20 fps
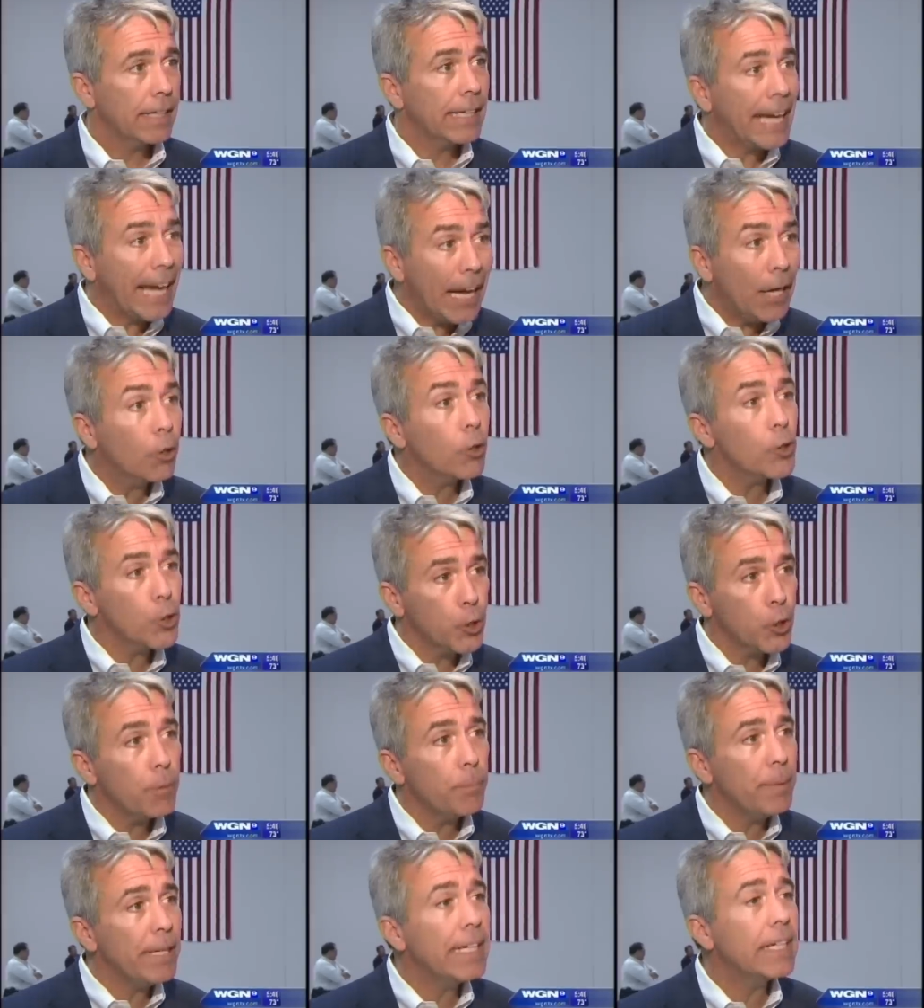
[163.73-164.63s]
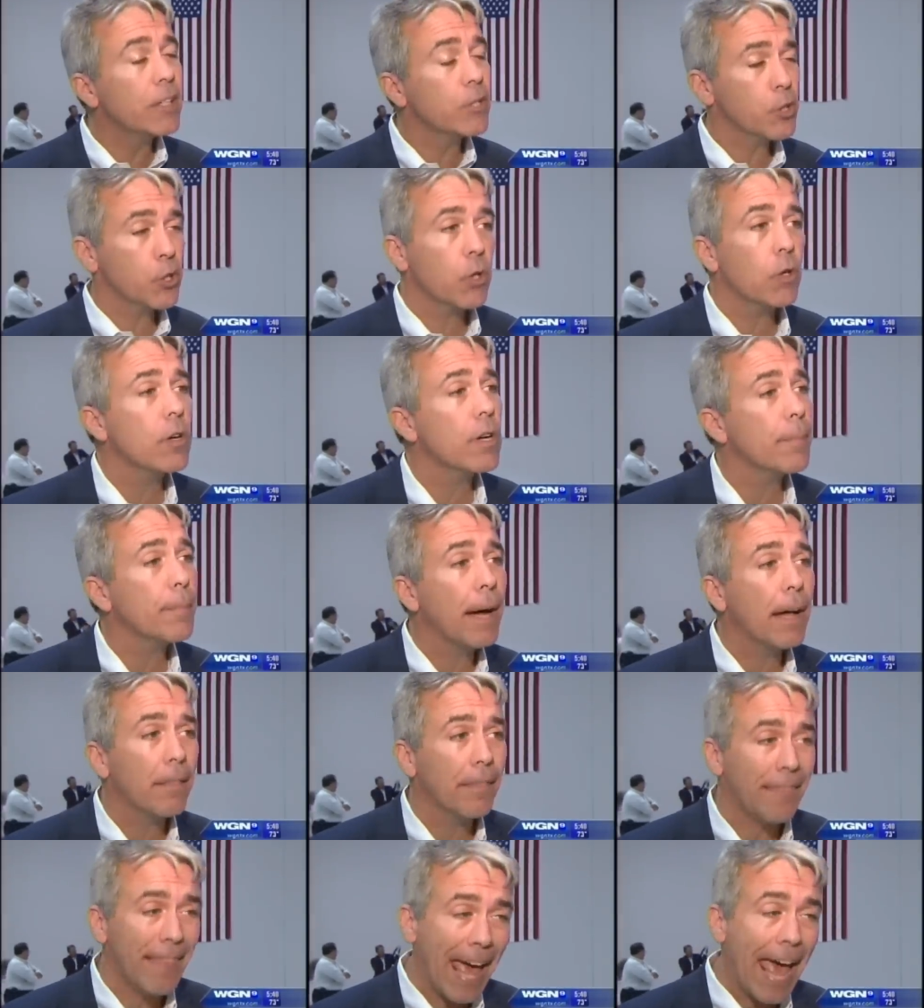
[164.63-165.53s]
CAIR should be concerned
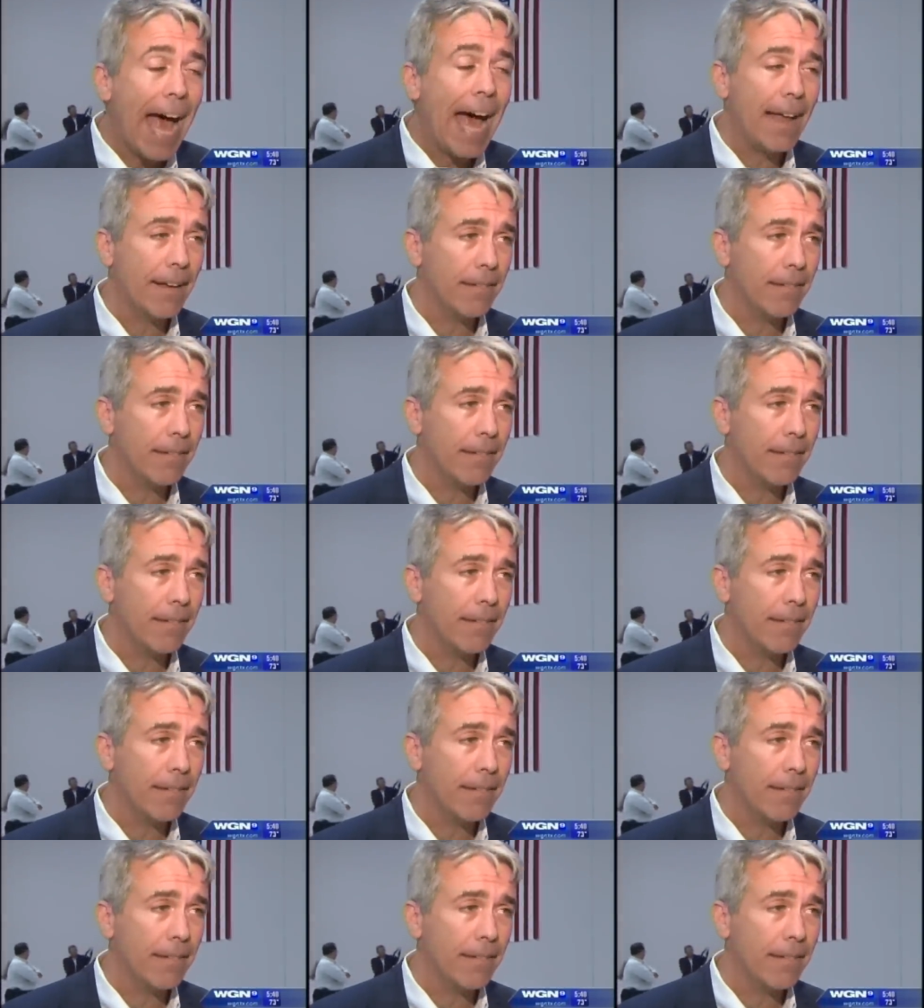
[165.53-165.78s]
about that.